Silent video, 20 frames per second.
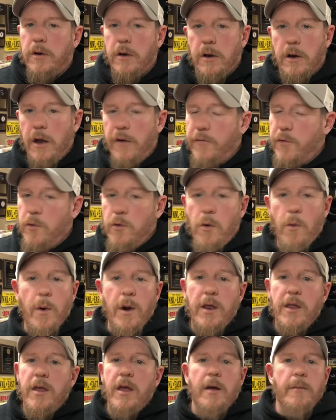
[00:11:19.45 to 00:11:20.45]
If you know
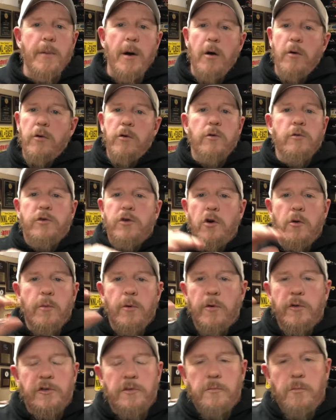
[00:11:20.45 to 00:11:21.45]
anything about
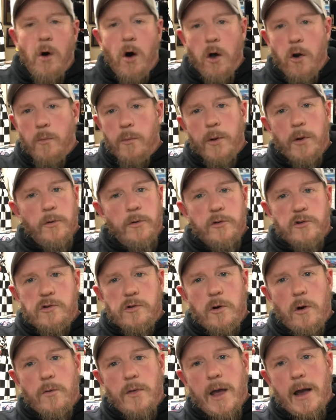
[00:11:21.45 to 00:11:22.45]
YouTubers and model builders, you
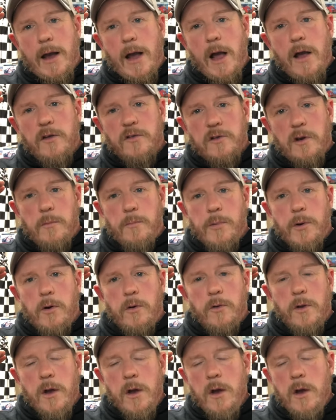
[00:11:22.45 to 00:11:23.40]
know that guy is going to build